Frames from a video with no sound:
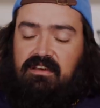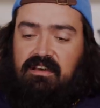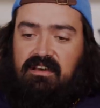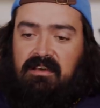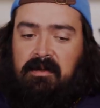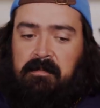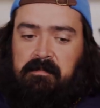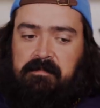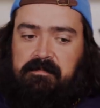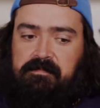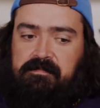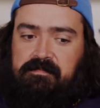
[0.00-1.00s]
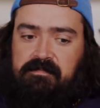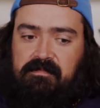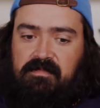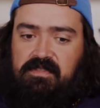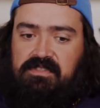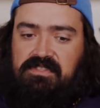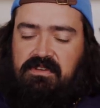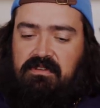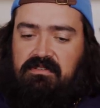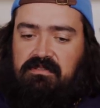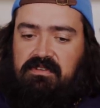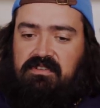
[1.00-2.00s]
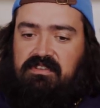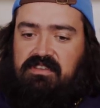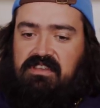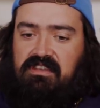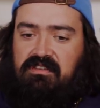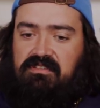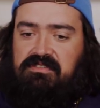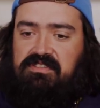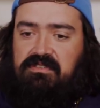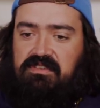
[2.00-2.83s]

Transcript: Um, so you know, it was a,